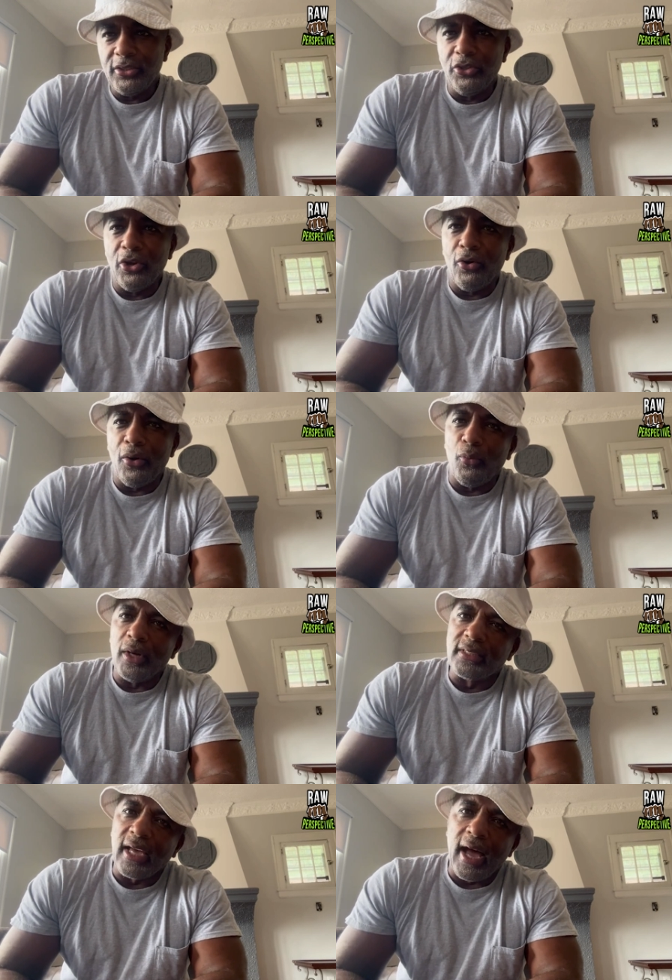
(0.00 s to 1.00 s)
You know, at
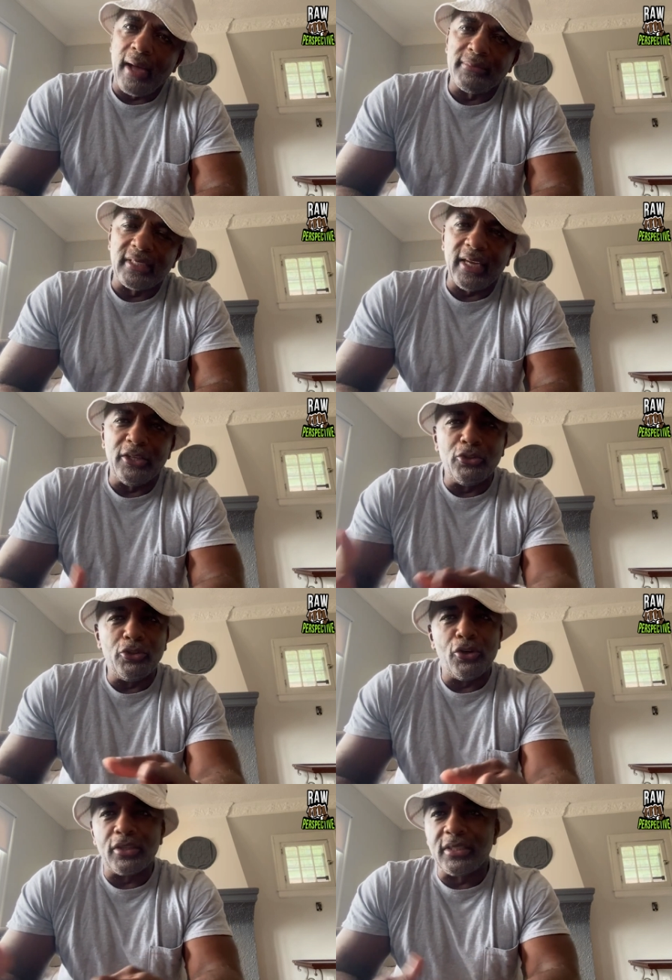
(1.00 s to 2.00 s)
one time, say in New
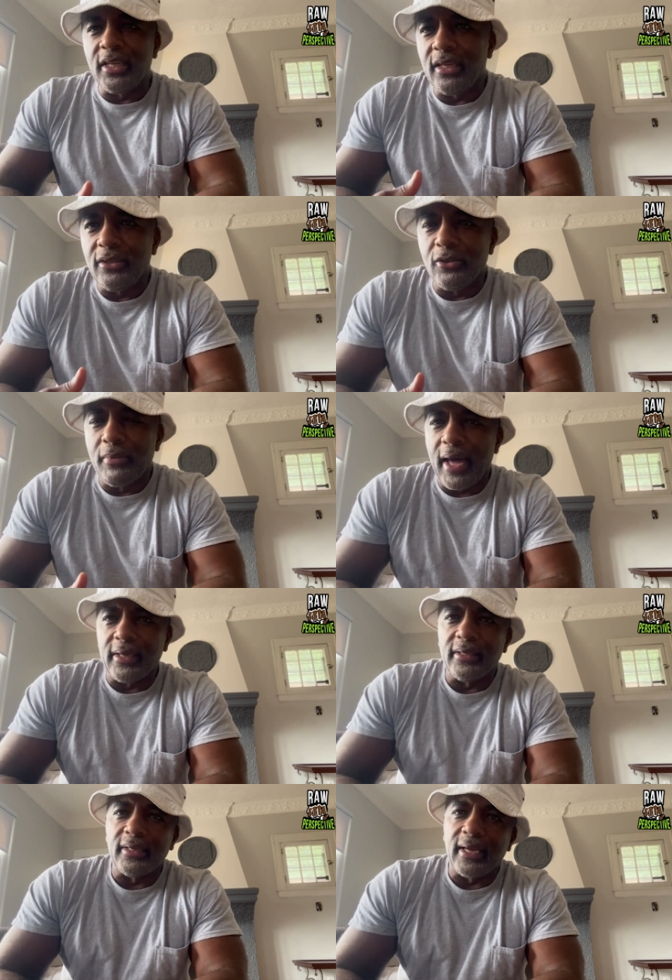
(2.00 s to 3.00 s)
York City, you might
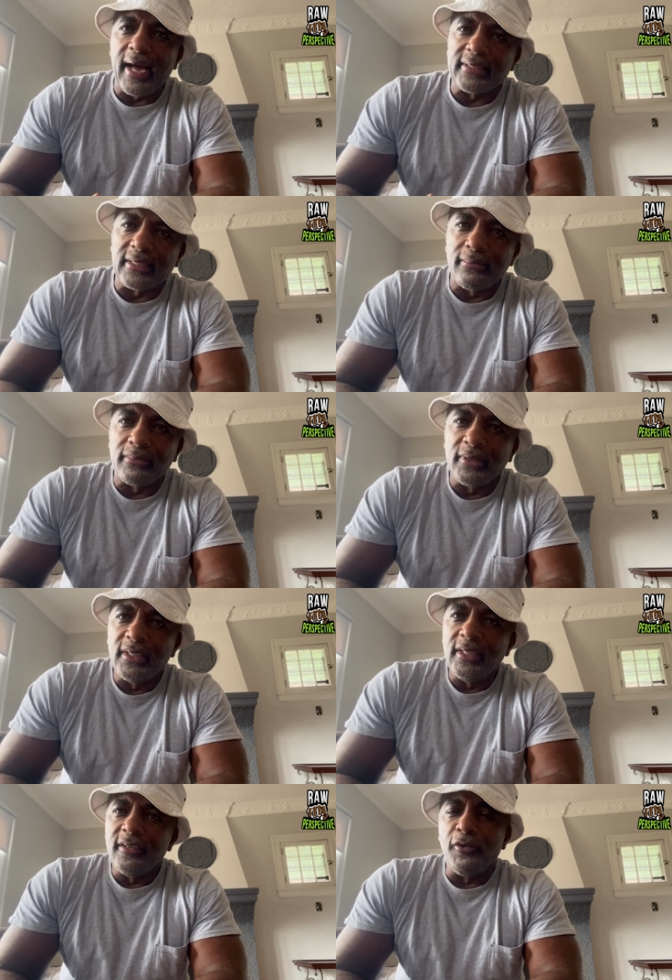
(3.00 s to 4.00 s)
have could have got some
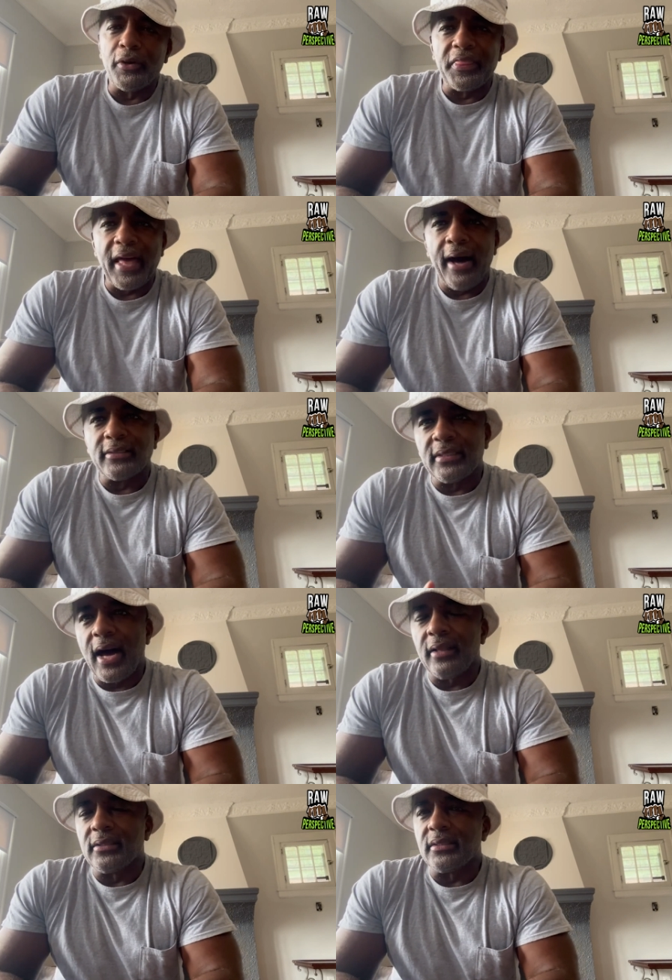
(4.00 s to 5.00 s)
for a thousand
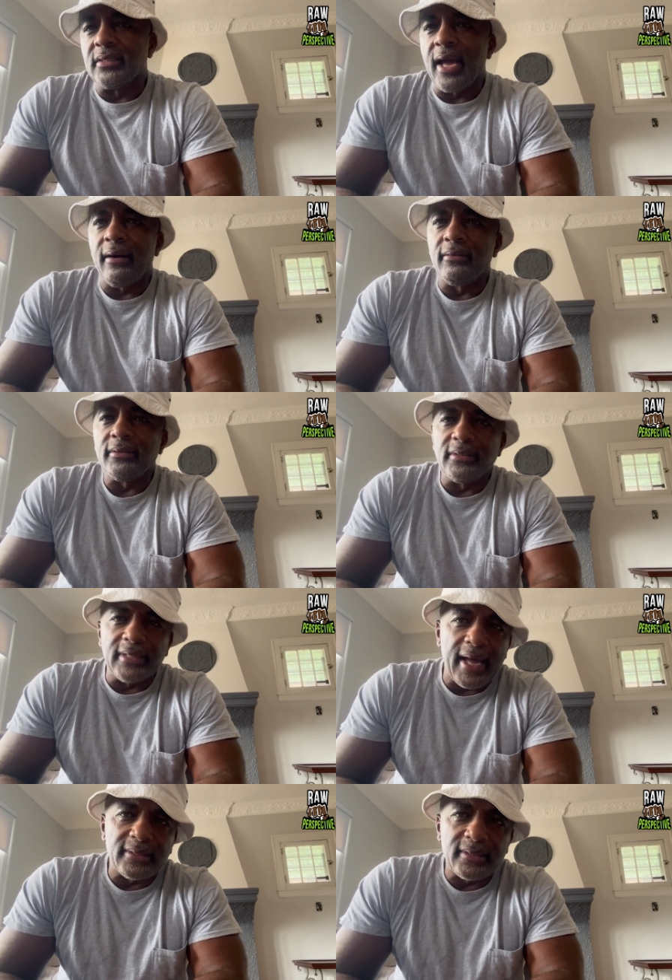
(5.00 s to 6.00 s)
dollars. Now
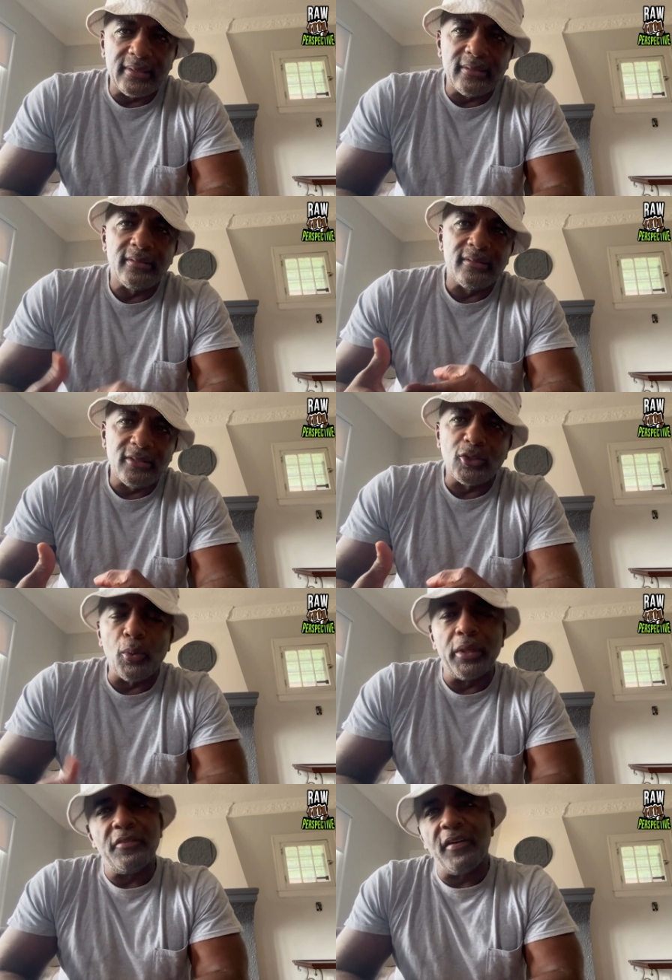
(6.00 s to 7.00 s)
that's
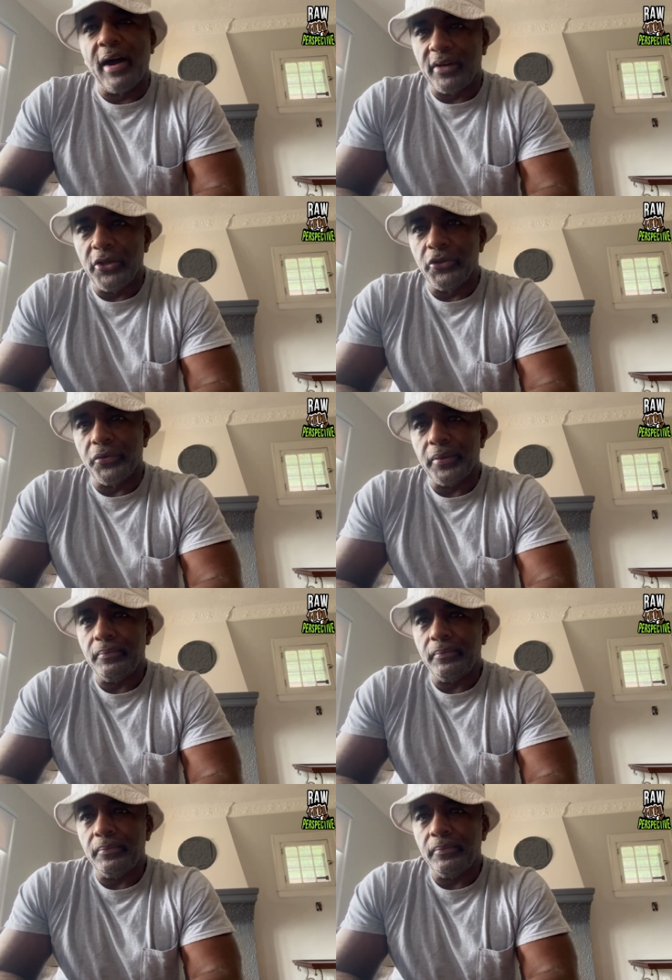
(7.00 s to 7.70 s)
twenty-five hundred dollars.